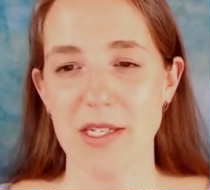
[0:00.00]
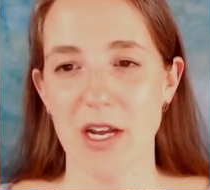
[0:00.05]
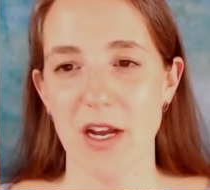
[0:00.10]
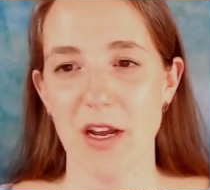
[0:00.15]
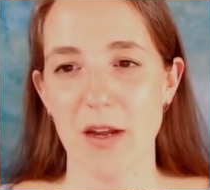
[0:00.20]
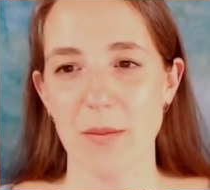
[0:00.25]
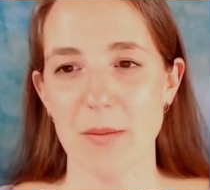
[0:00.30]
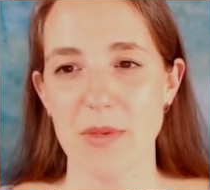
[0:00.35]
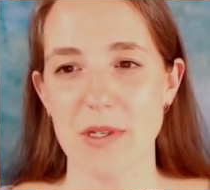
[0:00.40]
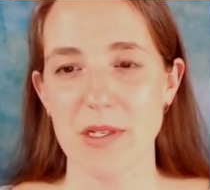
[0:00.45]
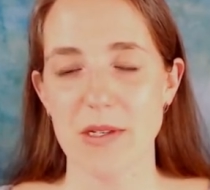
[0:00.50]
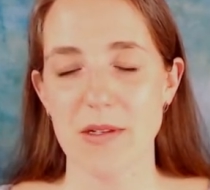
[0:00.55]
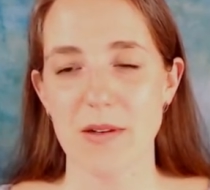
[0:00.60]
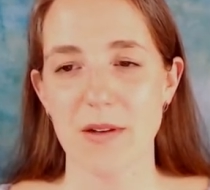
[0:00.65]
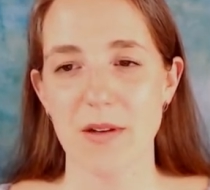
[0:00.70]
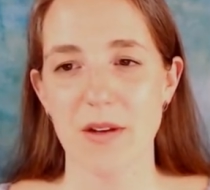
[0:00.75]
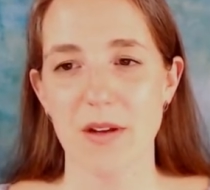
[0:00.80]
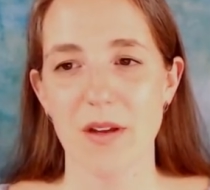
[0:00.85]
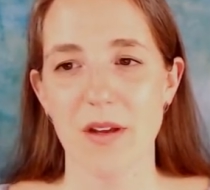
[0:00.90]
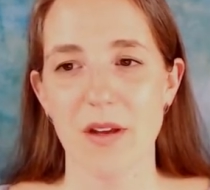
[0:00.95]
times,
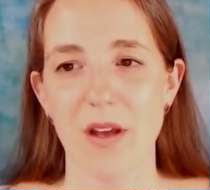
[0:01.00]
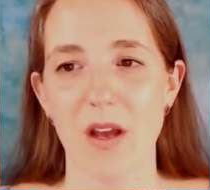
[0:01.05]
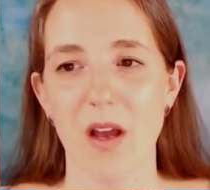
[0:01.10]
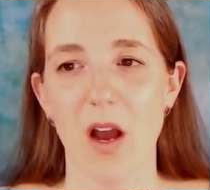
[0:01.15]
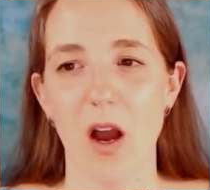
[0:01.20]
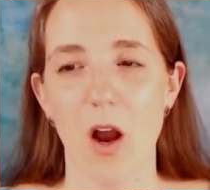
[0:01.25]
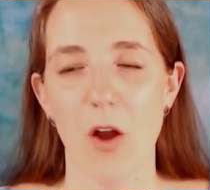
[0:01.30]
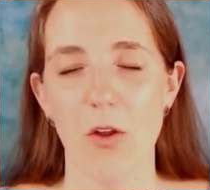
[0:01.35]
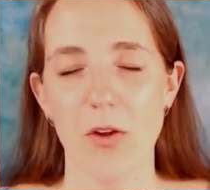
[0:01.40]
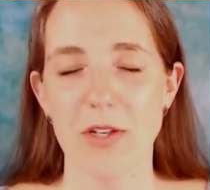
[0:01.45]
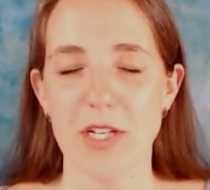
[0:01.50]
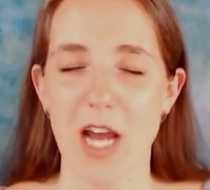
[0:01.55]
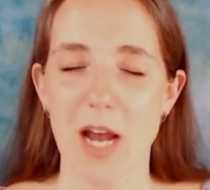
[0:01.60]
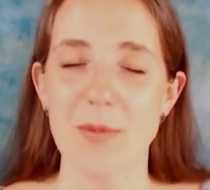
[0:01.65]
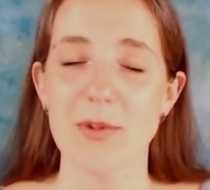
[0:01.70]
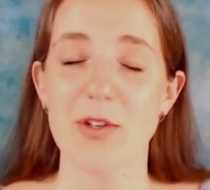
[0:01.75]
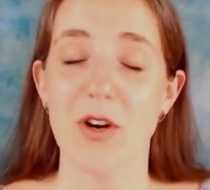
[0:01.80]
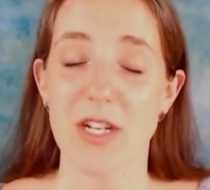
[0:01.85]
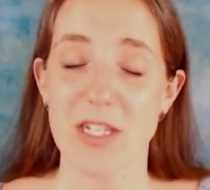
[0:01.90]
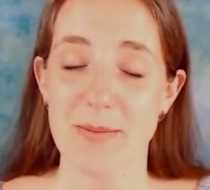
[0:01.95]
although
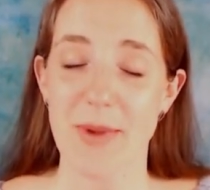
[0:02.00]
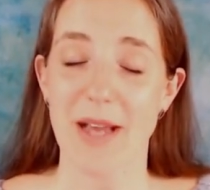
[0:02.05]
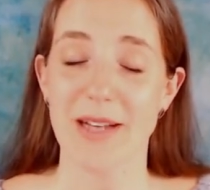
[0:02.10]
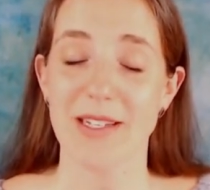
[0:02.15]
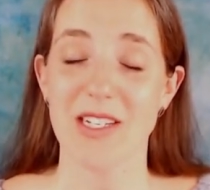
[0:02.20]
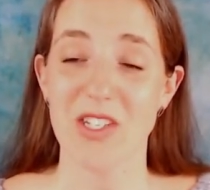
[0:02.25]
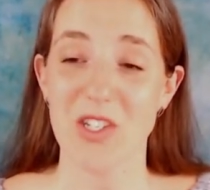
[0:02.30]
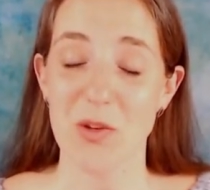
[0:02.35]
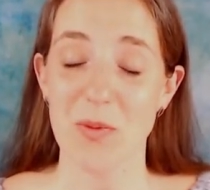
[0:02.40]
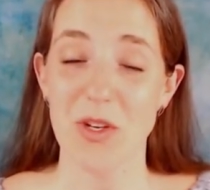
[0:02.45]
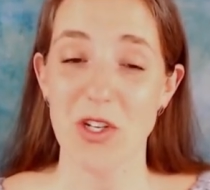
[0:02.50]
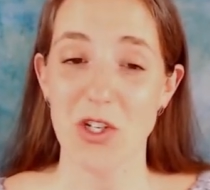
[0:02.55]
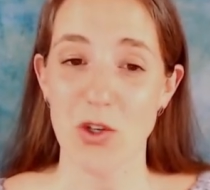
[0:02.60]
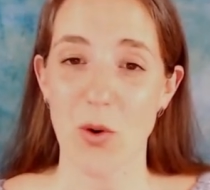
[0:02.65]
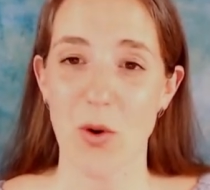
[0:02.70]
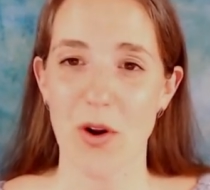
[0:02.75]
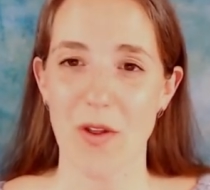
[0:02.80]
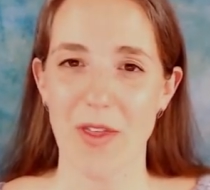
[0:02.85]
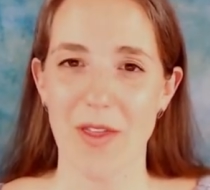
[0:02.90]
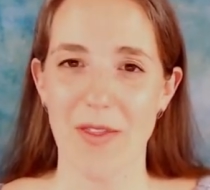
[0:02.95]
times are expected to be
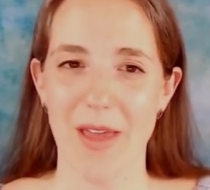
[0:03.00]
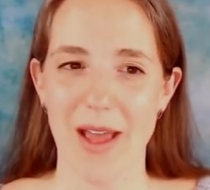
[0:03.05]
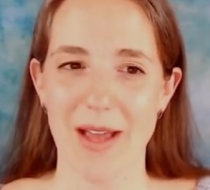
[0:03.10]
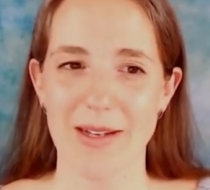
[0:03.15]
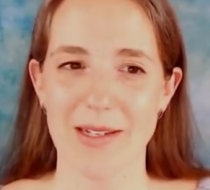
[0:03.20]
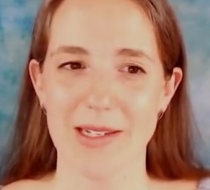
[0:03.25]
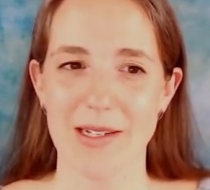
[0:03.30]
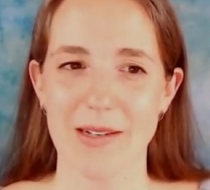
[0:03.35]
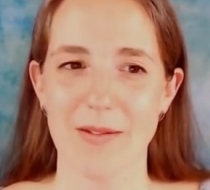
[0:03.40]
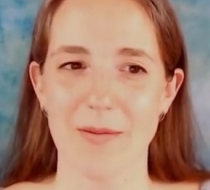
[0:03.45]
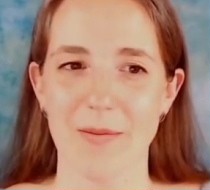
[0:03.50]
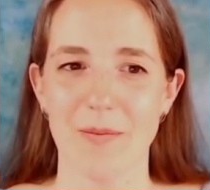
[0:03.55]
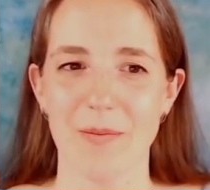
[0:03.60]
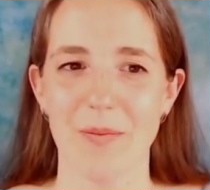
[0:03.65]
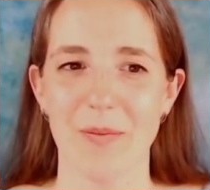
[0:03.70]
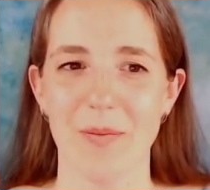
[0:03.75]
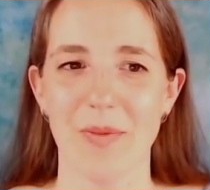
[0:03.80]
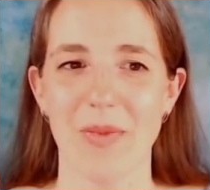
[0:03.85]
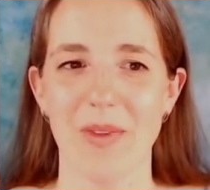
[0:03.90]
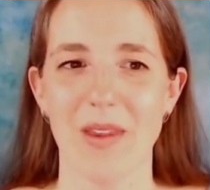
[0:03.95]
shorter than that.
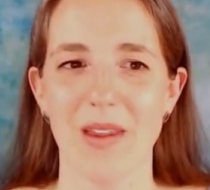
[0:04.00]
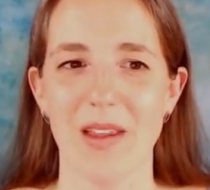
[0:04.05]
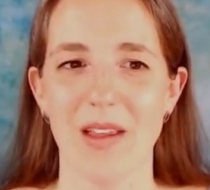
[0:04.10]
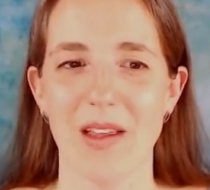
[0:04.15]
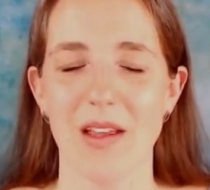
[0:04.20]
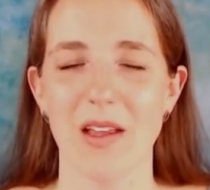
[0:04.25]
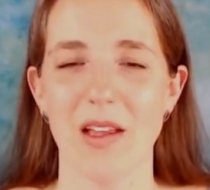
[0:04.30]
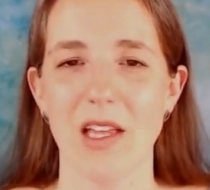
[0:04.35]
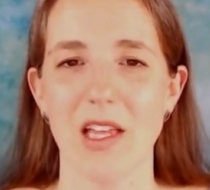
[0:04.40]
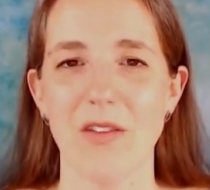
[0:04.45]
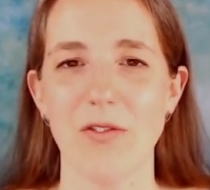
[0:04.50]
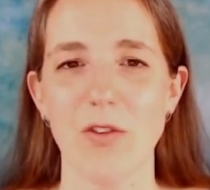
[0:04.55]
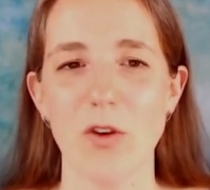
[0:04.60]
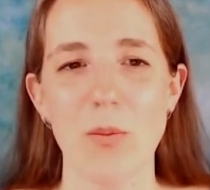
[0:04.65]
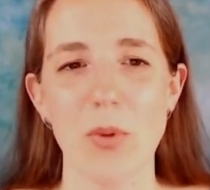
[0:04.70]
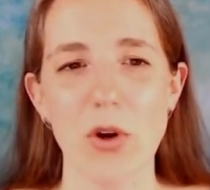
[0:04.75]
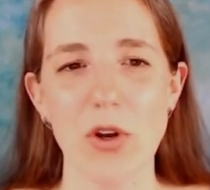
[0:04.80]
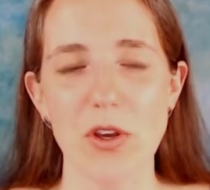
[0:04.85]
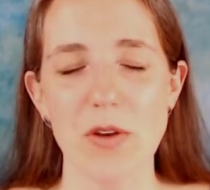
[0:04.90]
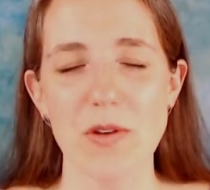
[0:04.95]
If you
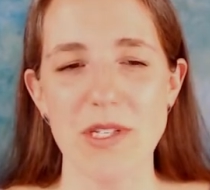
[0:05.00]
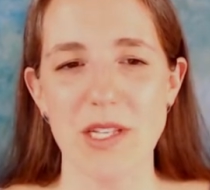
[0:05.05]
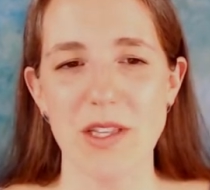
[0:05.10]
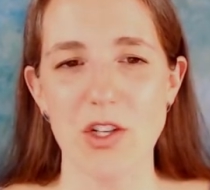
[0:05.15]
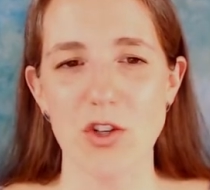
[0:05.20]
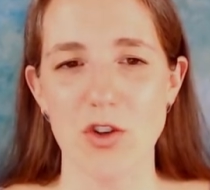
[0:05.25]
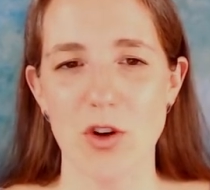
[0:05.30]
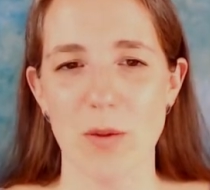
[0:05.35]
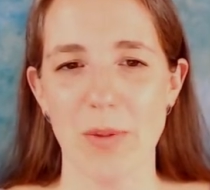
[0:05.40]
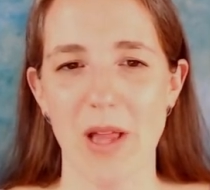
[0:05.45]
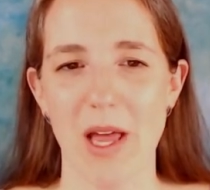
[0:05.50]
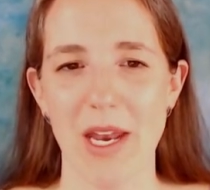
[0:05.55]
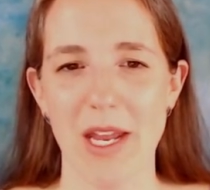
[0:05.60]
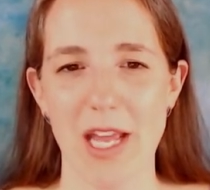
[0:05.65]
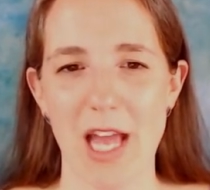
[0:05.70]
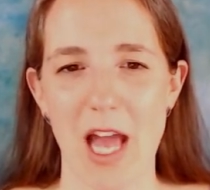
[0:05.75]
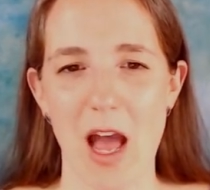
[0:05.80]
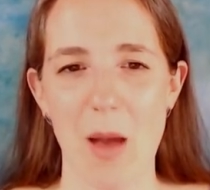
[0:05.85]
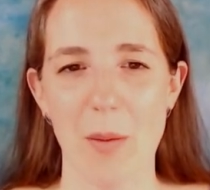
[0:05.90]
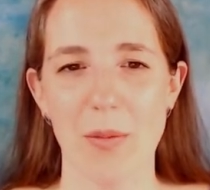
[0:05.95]
book using the trip planning
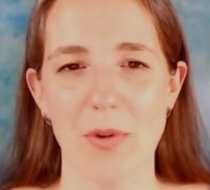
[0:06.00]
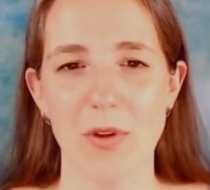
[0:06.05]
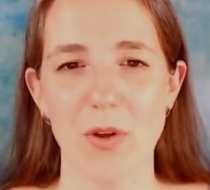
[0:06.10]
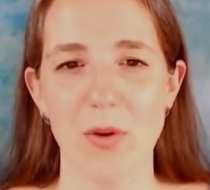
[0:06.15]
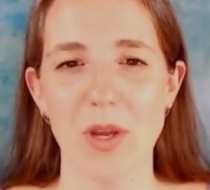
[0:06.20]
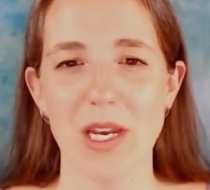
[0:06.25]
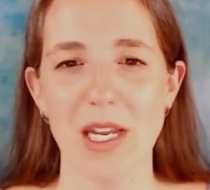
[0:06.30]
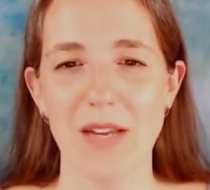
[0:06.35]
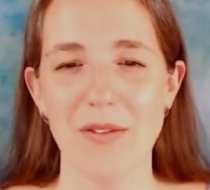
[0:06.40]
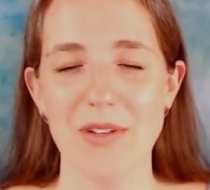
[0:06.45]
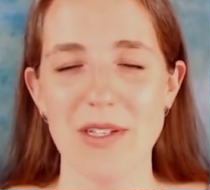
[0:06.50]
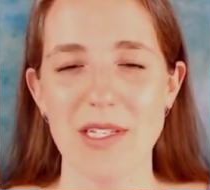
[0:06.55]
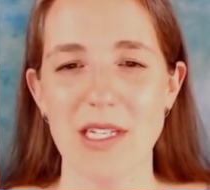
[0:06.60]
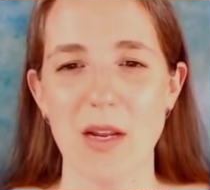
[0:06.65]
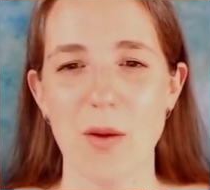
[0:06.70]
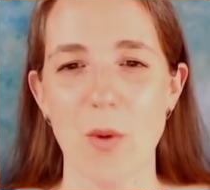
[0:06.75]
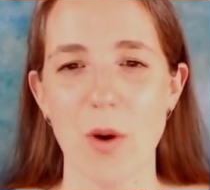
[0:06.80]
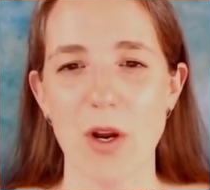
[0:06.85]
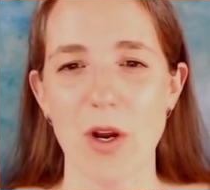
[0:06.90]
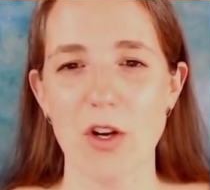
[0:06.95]
app, you can even see
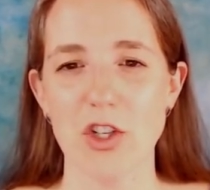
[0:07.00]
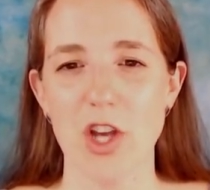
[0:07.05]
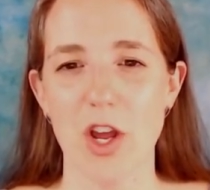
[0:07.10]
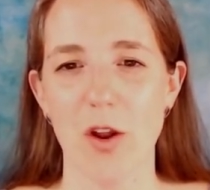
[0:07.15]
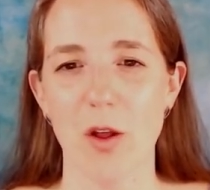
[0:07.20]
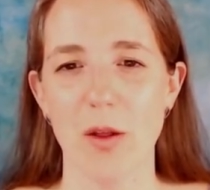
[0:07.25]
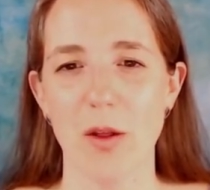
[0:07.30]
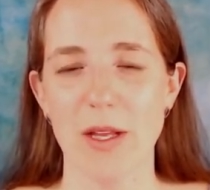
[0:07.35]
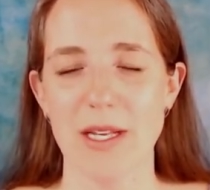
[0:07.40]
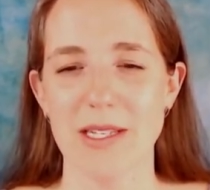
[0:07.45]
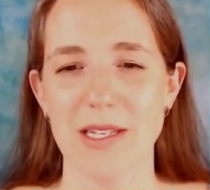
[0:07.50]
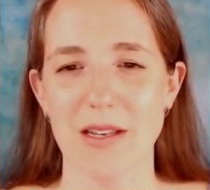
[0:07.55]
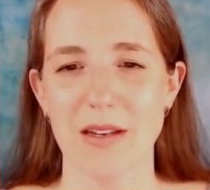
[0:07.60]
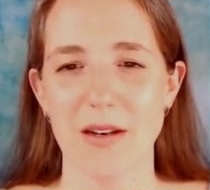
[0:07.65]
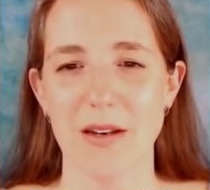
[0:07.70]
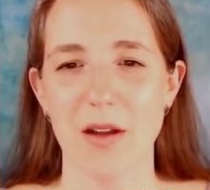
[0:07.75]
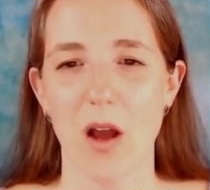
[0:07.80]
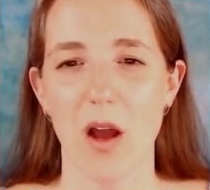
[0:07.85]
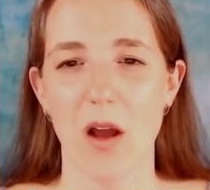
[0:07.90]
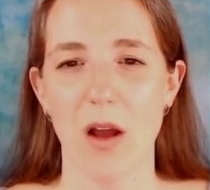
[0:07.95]
where your shuttle is
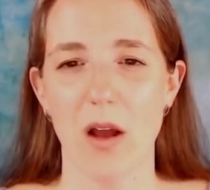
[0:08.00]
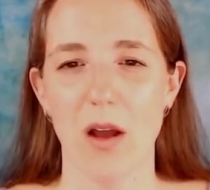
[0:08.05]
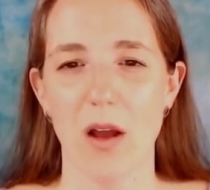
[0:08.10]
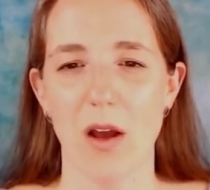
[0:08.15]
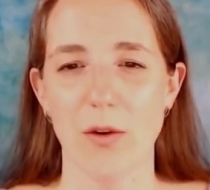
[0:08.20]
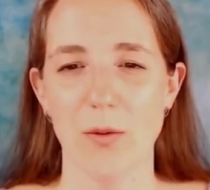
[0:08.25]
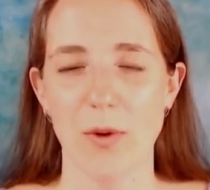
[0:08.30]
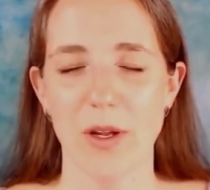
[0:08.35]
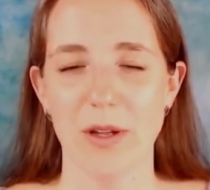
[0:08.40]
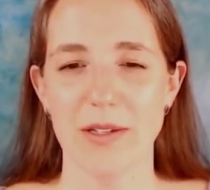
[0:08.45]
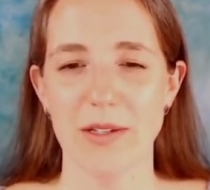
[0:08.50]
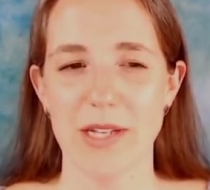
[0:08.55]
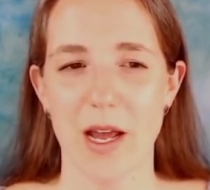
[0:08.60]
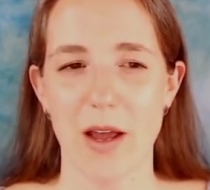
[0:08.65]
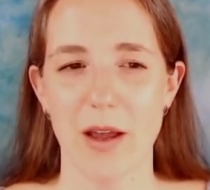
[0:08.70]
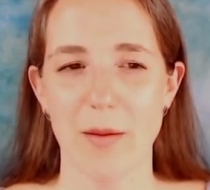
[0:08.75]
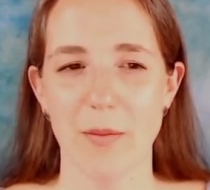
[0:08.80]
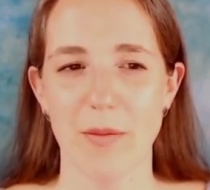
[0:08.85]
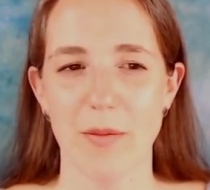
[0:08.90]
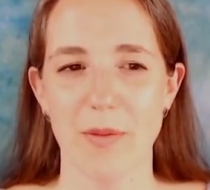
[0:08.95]
in on real
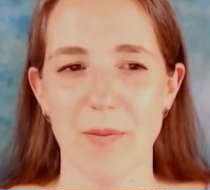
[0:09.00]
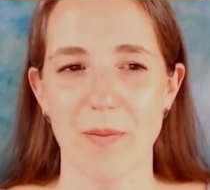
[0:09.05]
time.